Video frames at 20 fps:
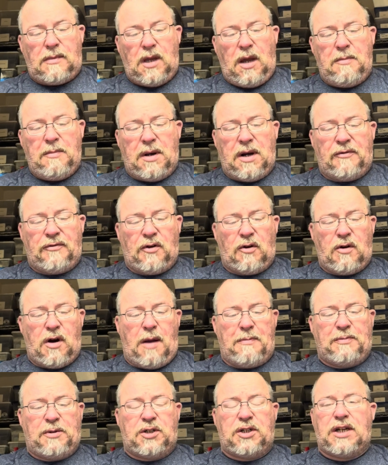But if they're
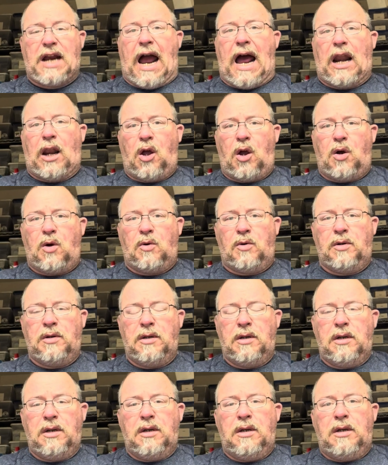up shallow,
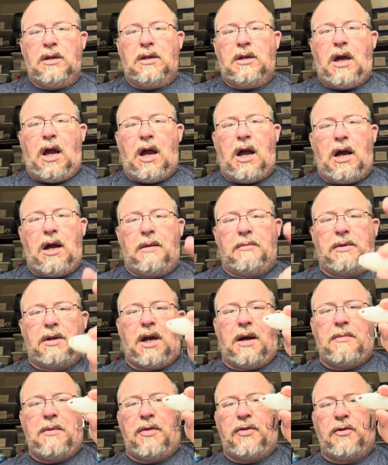
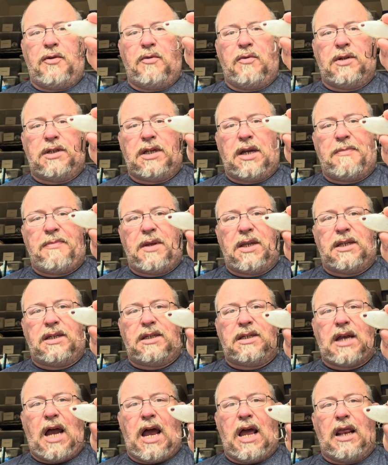coming through with something
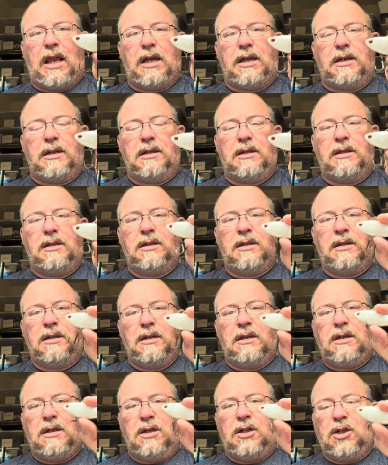silent
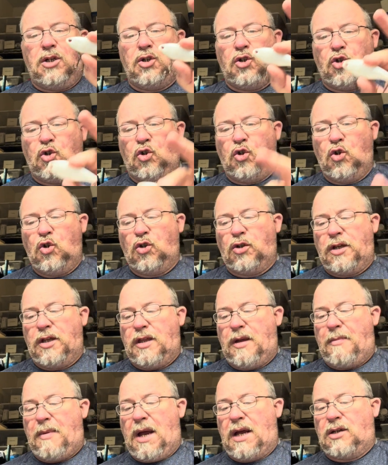is usually
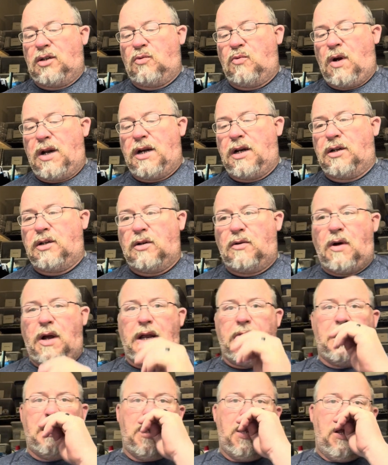the best way to do it.